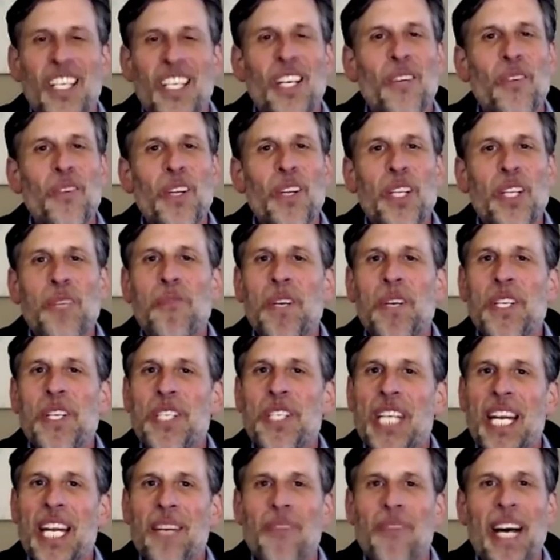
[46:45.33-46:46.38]
Really
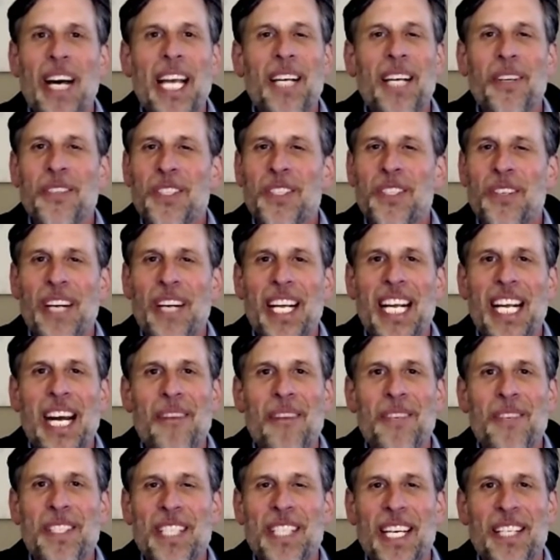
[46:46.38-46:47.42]
appreciate it, Michael. It was a great
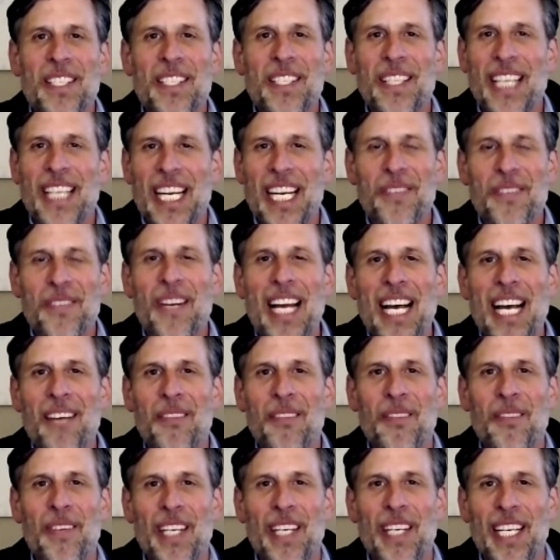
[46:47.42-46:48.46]
conversation. Thanks for
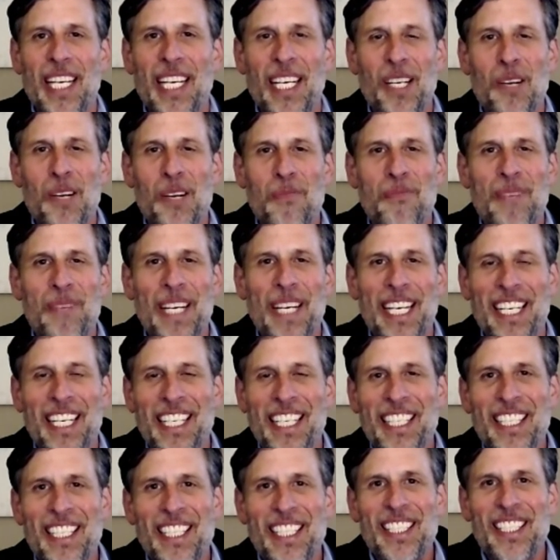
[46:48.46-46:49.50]
having me, and I hope uh,
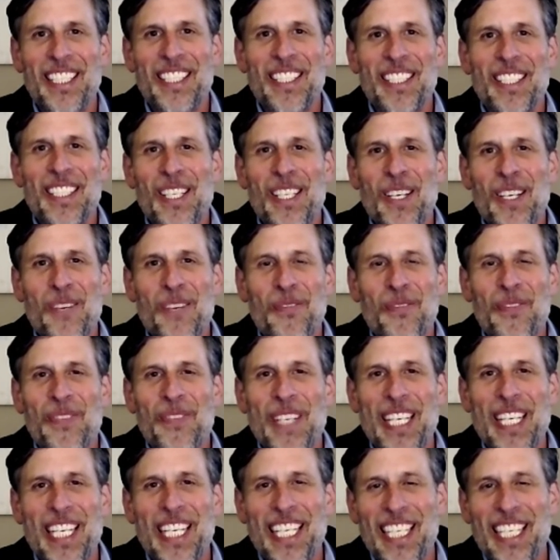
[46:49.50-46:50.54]
hope
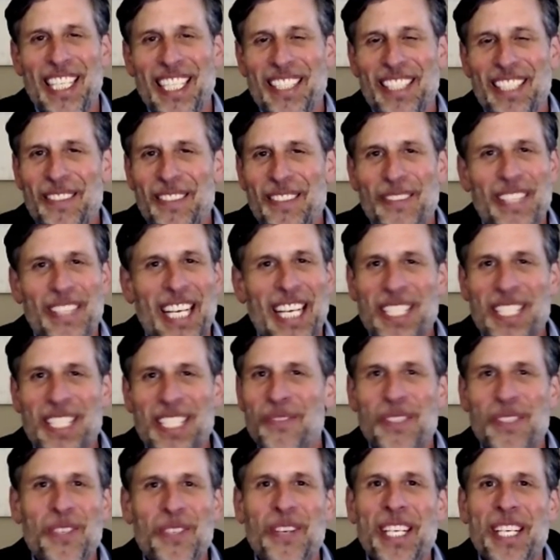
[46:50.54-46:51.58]
uh, we got
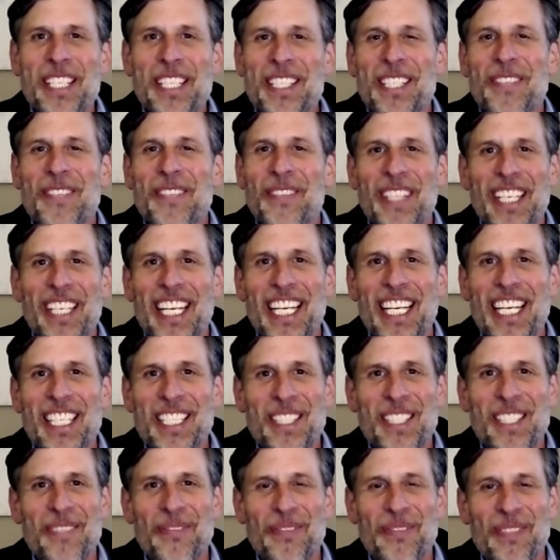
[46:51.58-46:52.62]
some tweets and we get
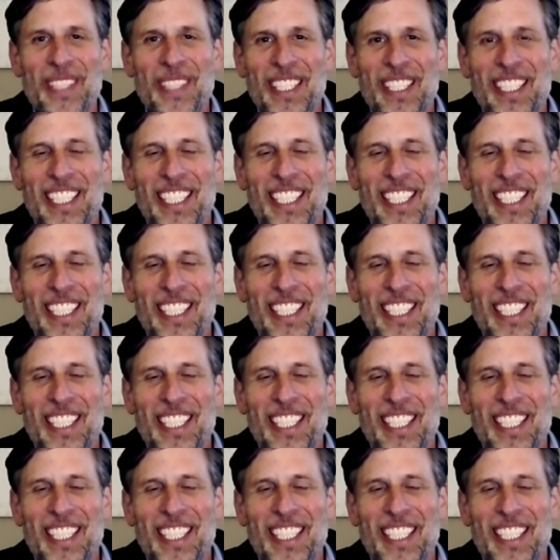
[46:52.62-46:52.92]
some.